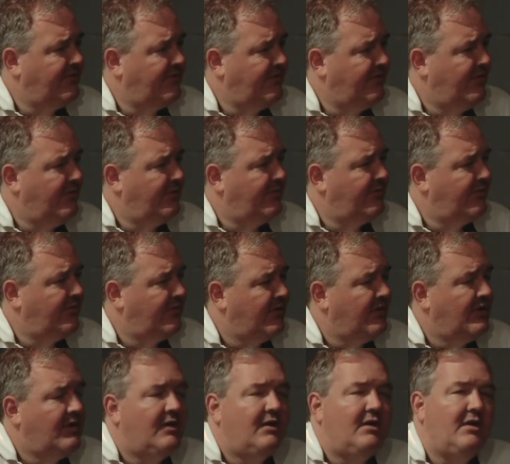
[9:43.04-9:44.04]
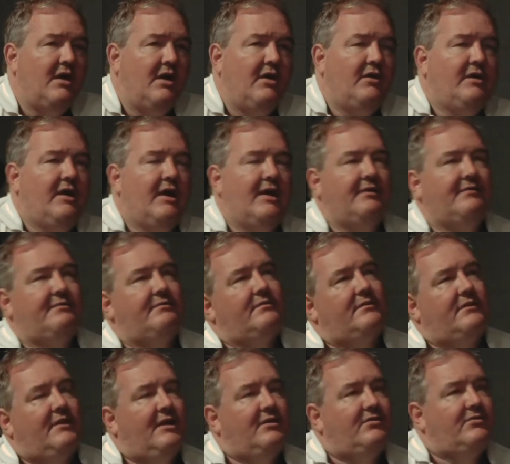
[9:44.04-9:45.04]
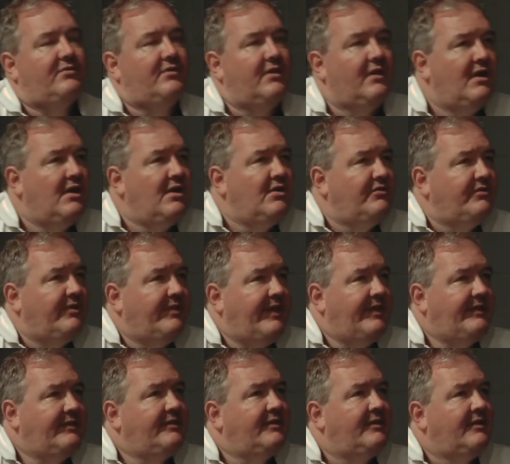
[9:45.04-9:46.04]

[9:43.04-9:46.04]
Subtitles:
So, okay, so then